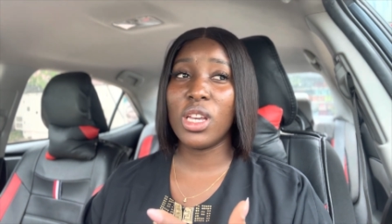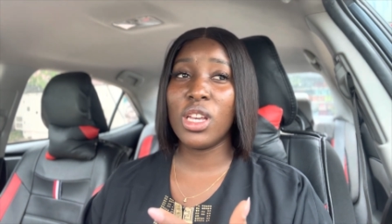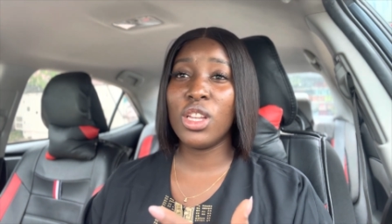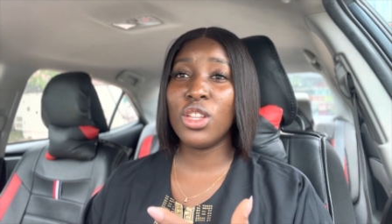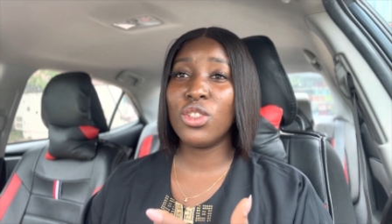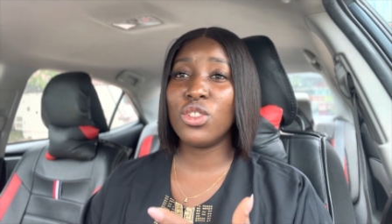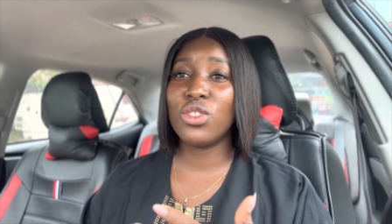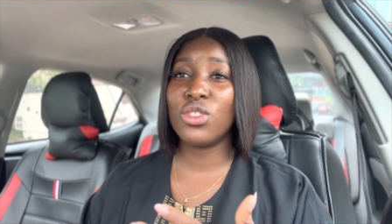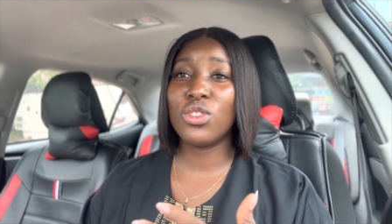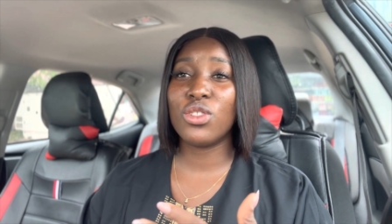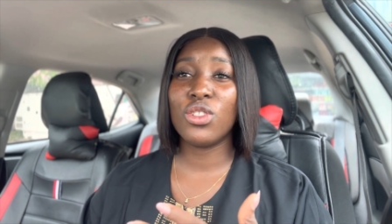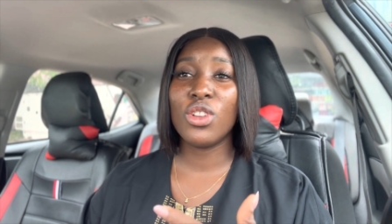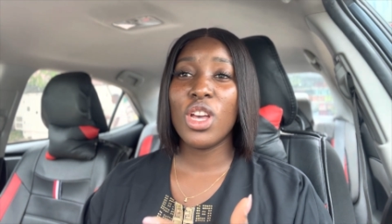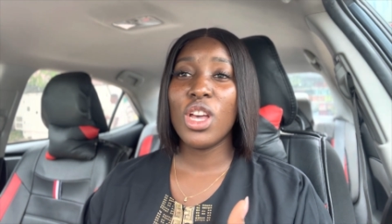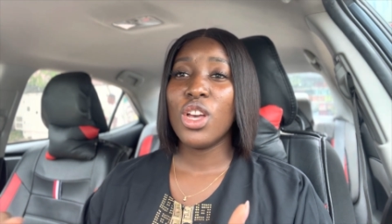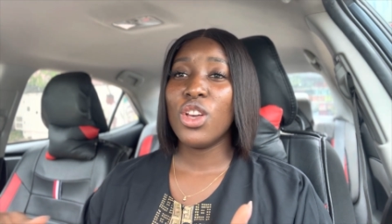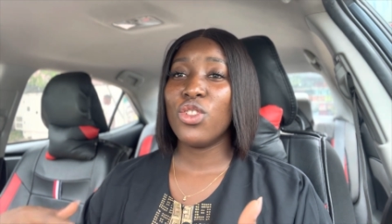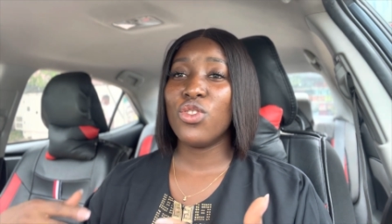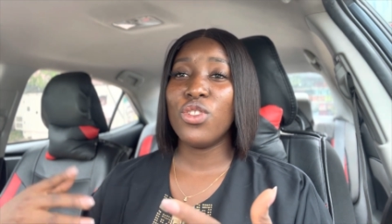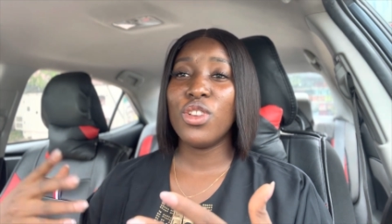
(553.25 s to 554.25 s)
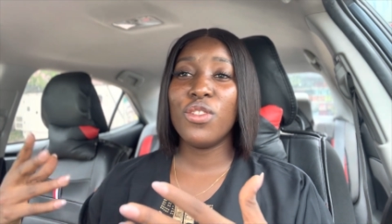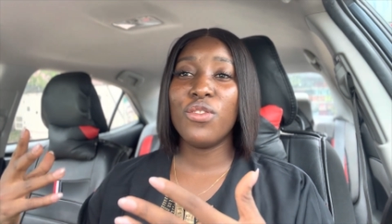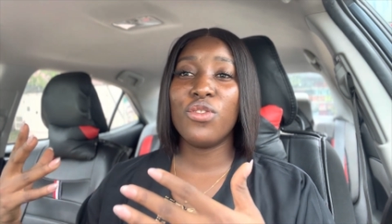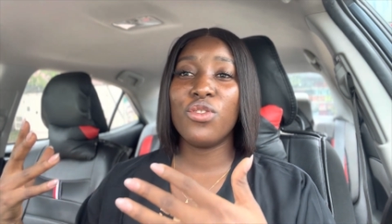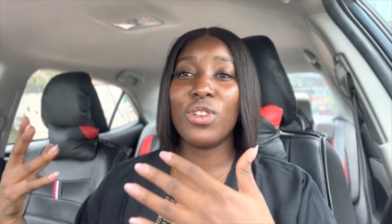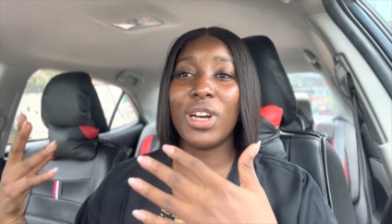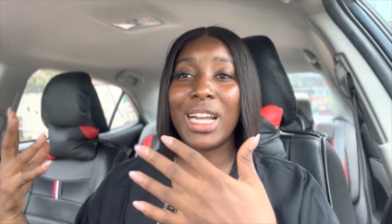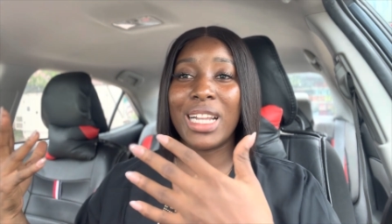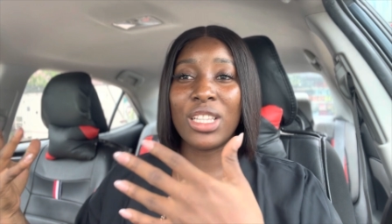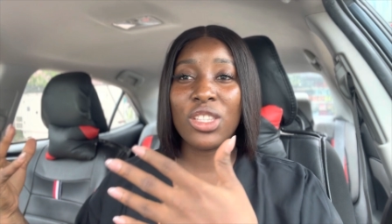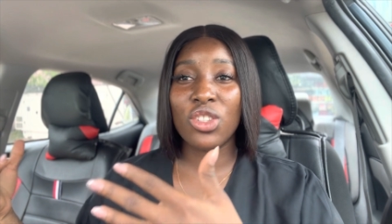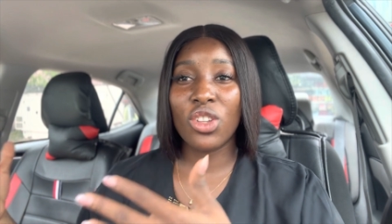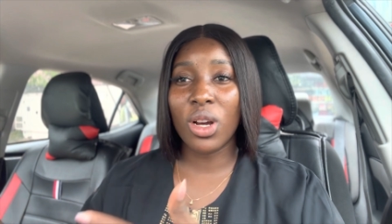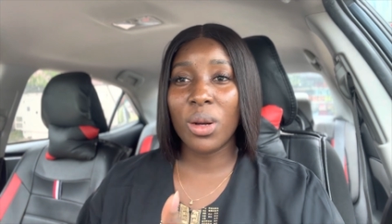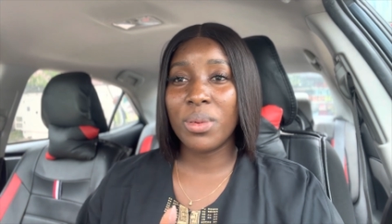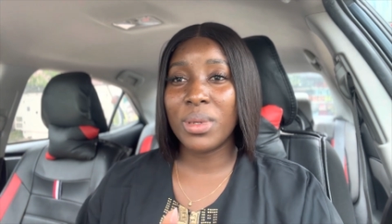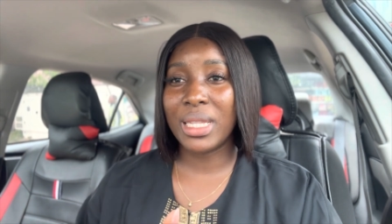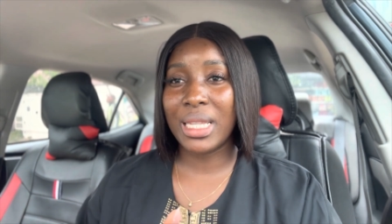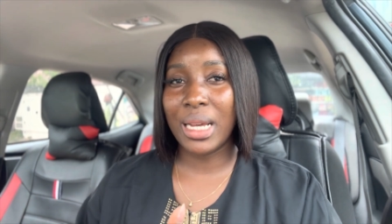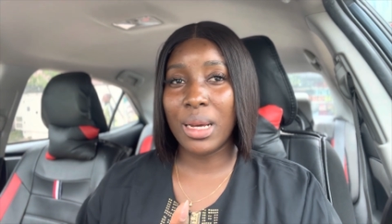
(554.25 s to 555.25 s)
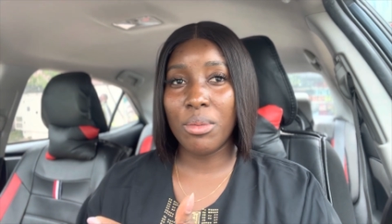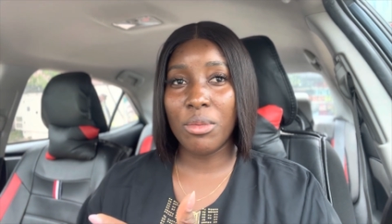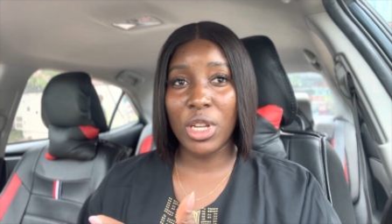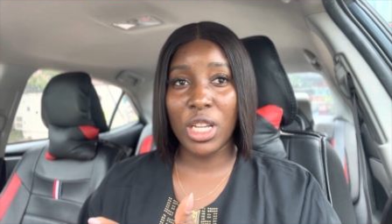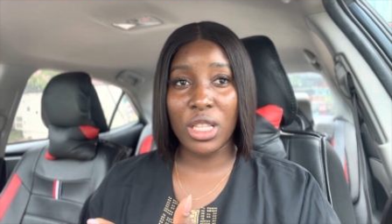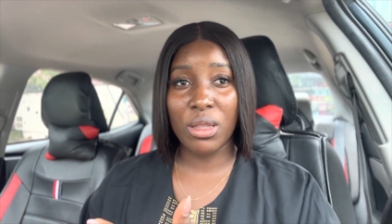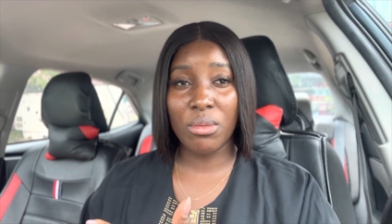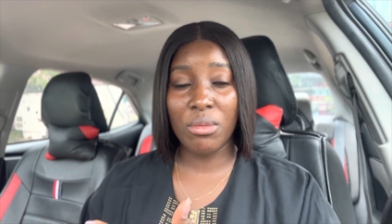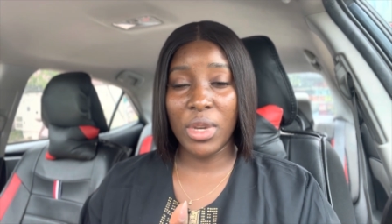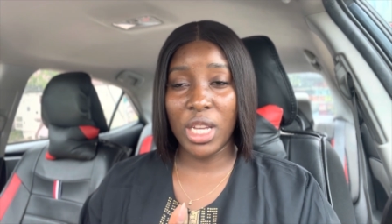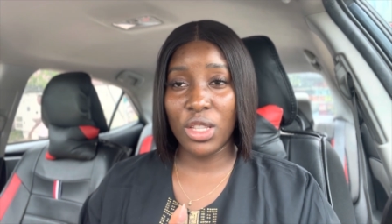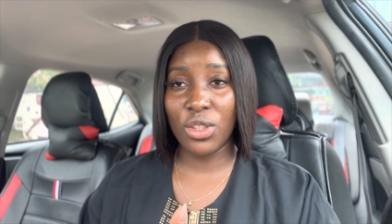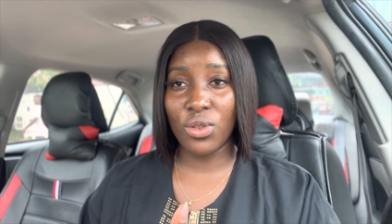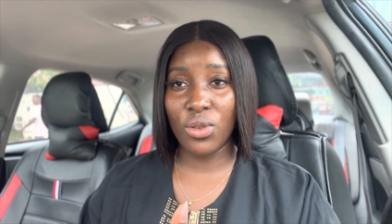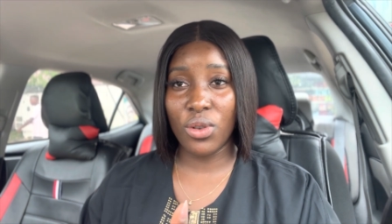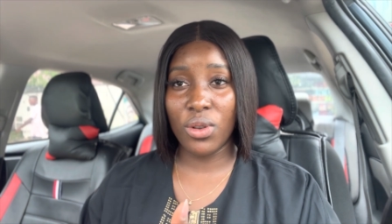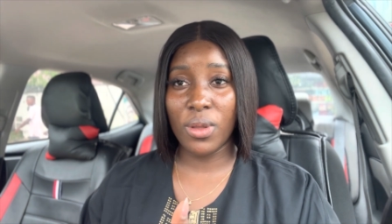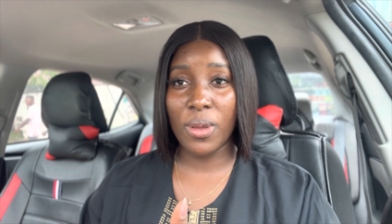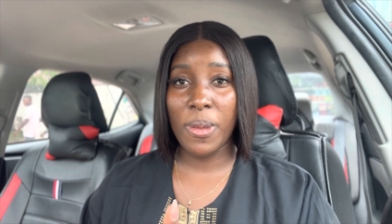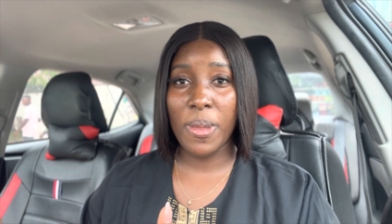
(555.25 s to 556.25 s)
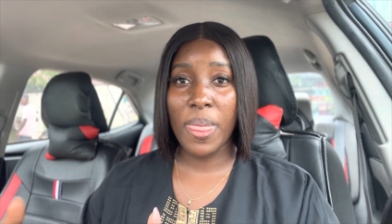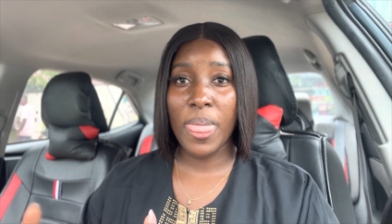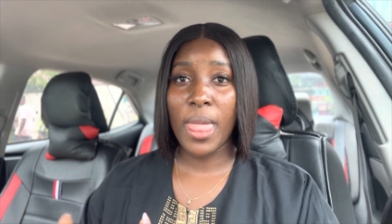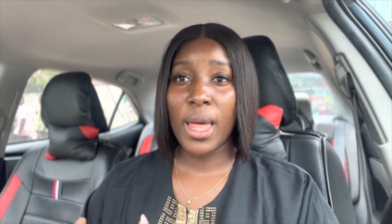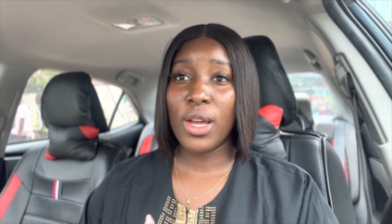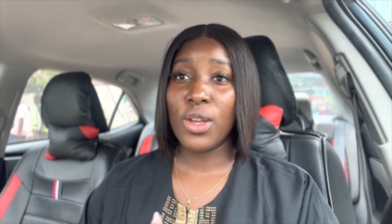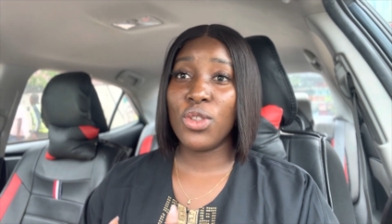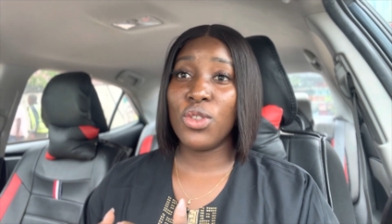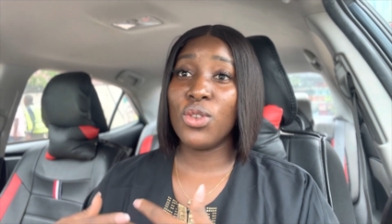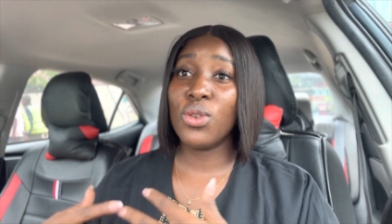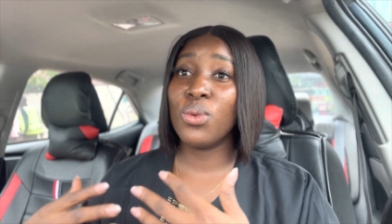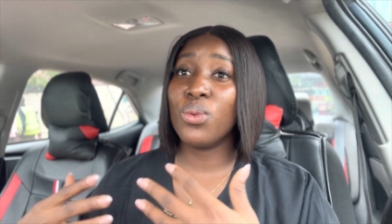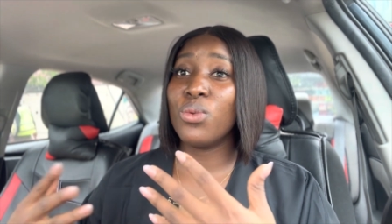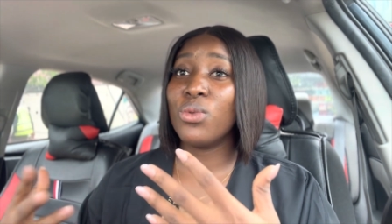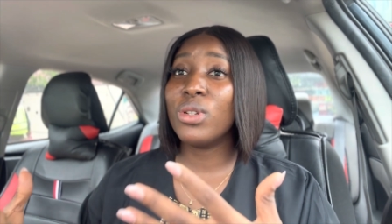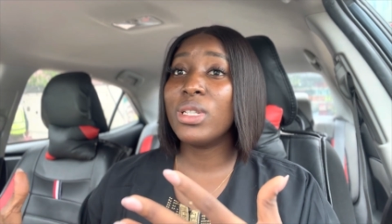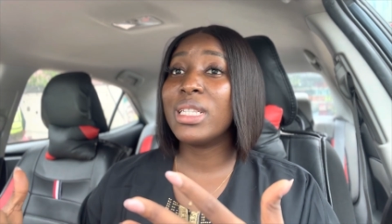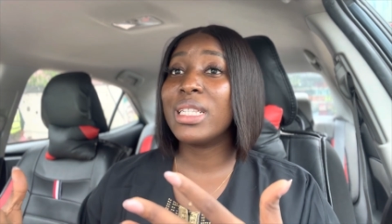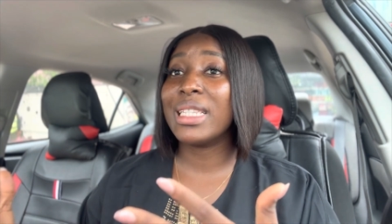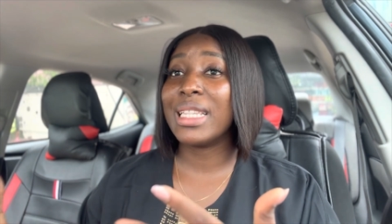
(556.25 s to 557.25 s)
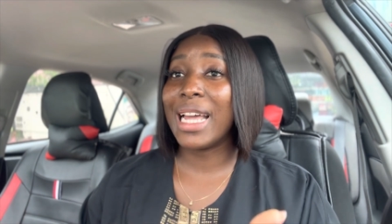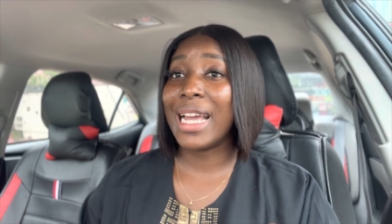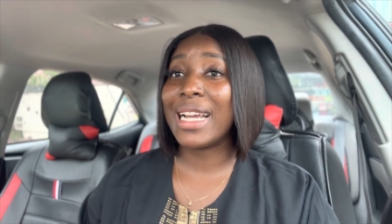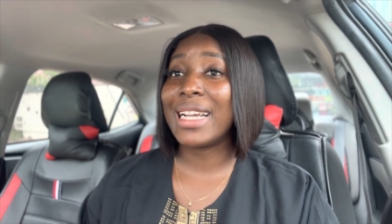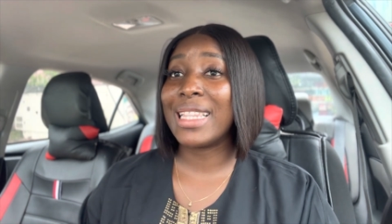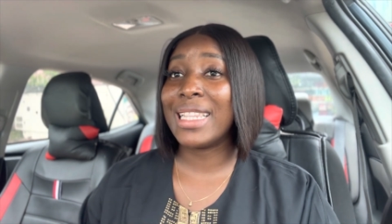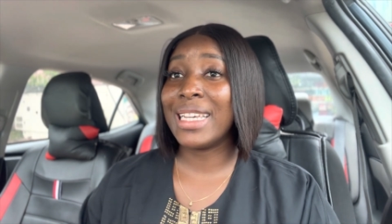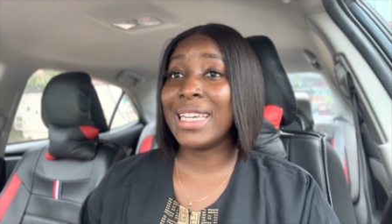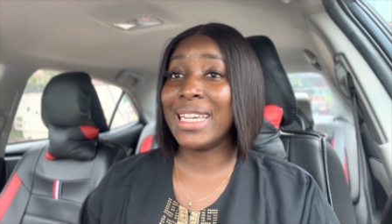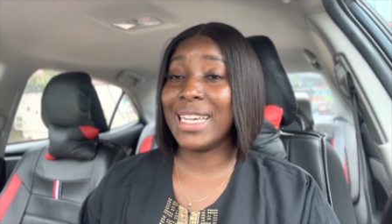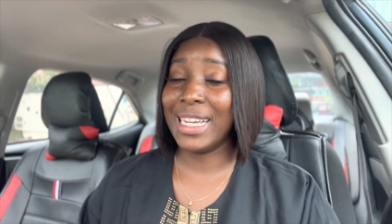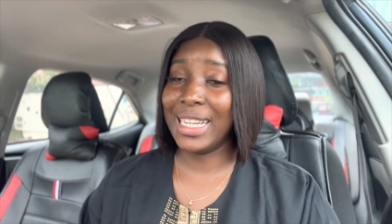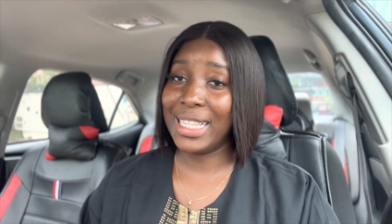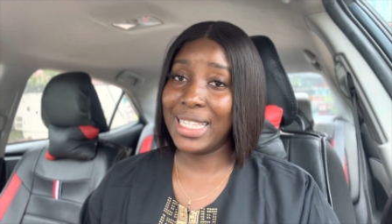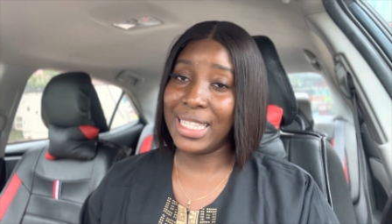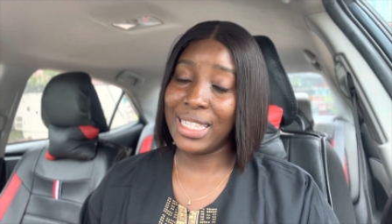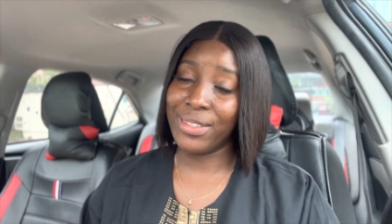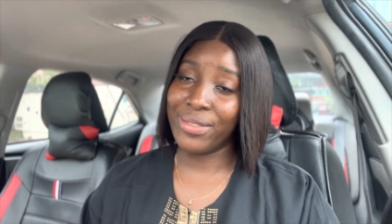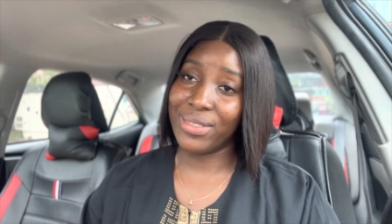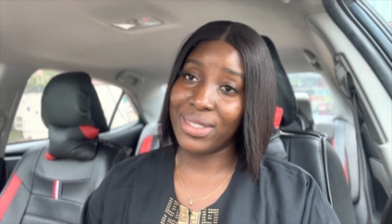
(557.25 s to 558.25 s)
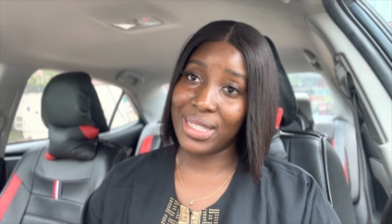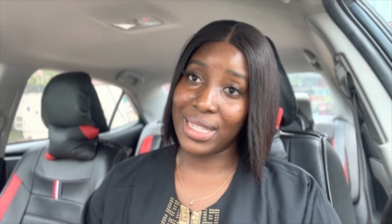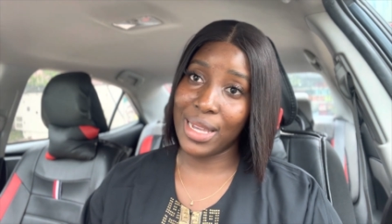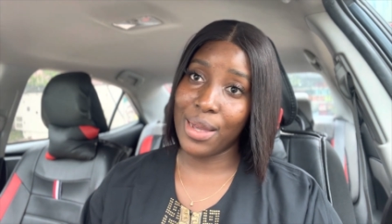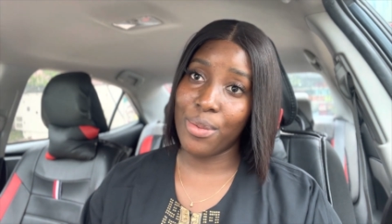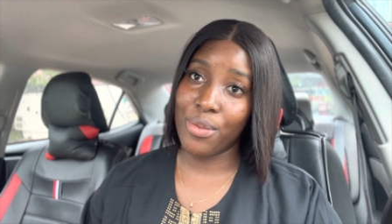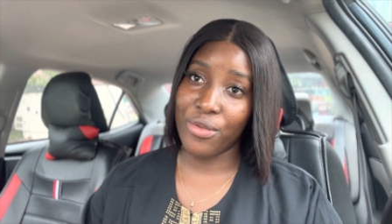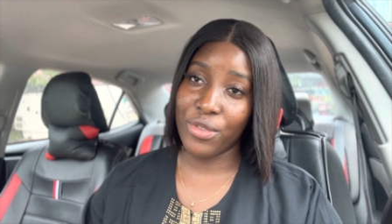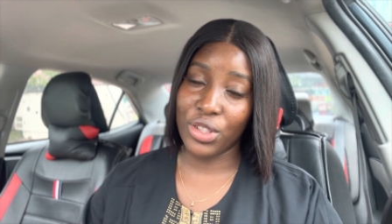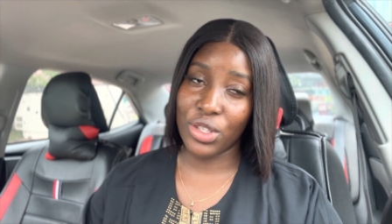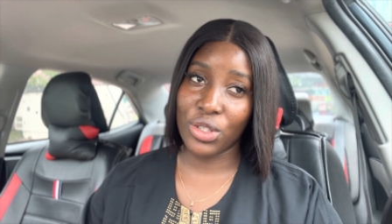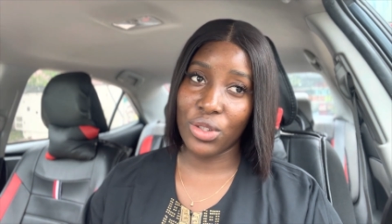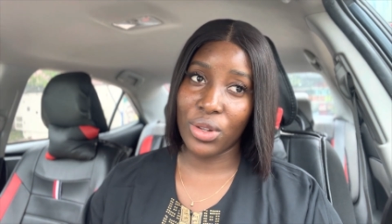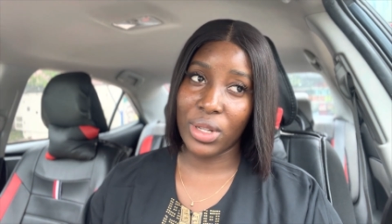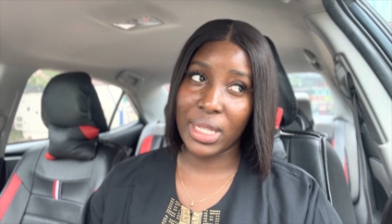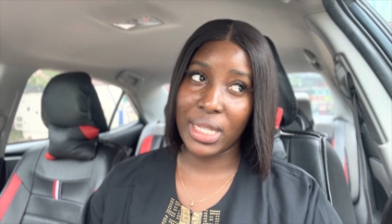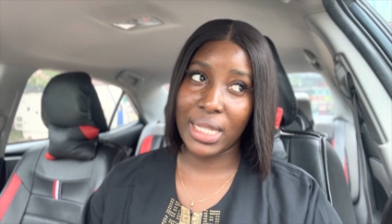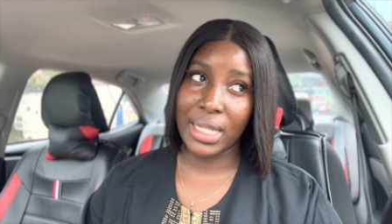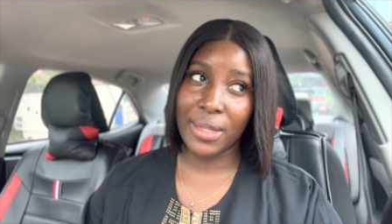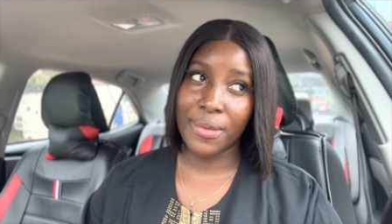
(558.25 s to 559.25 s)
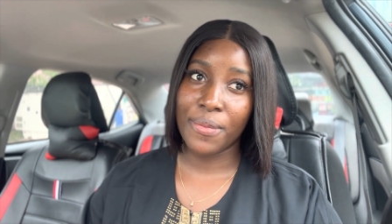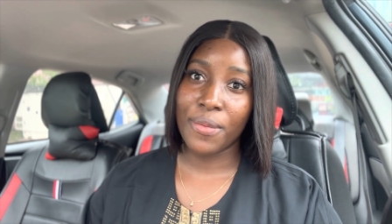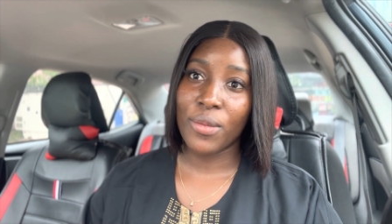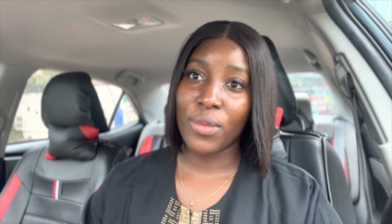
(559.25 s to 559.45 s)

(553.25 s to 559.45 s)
It's if you adopt that method you won't likely get the same results